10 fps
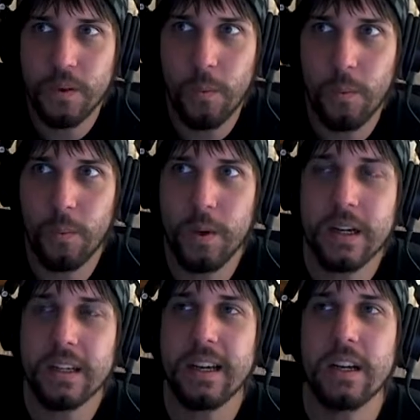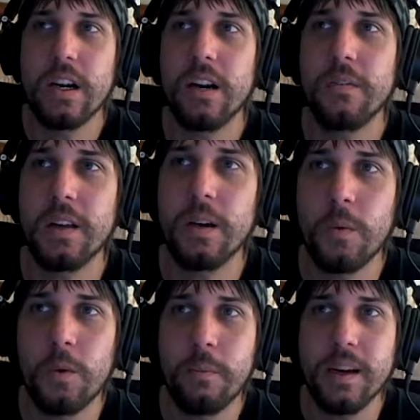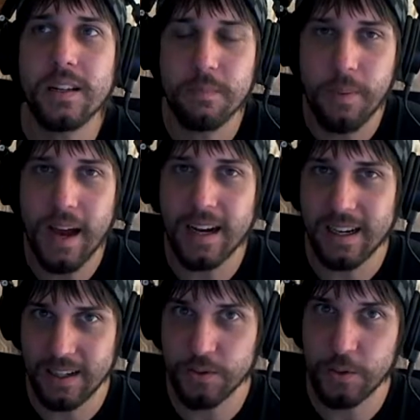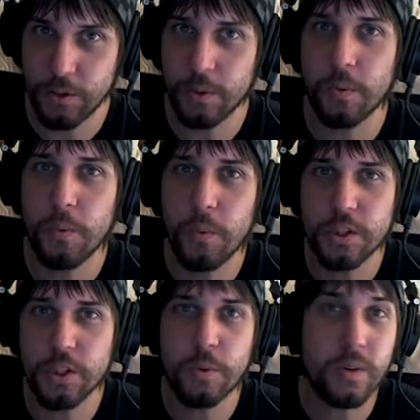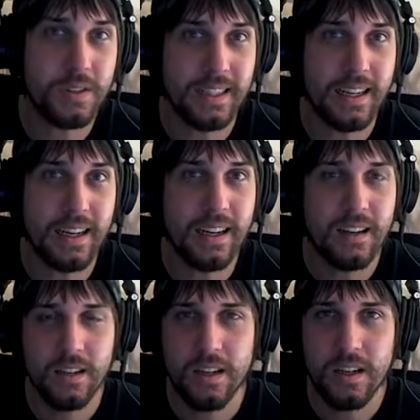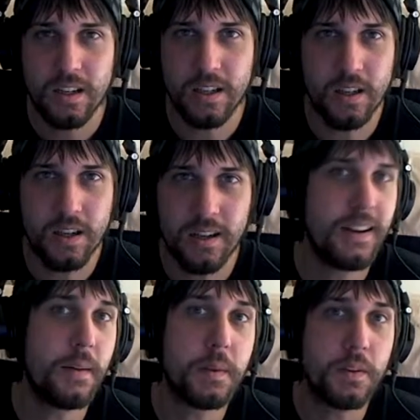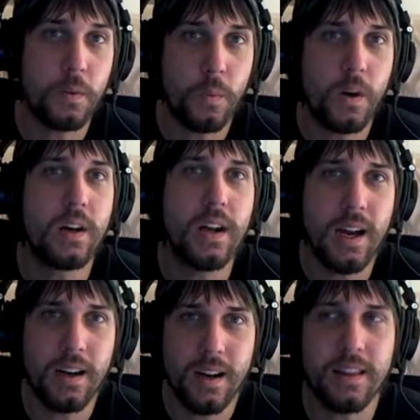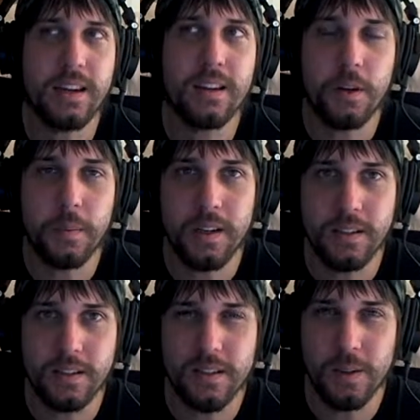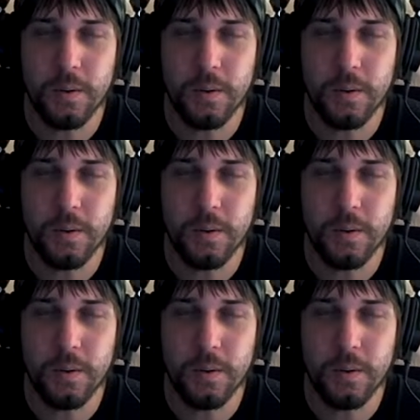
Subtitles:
weirdly enough, it will mix back into what you were seeing in episode 1, and I think a little bit in 2.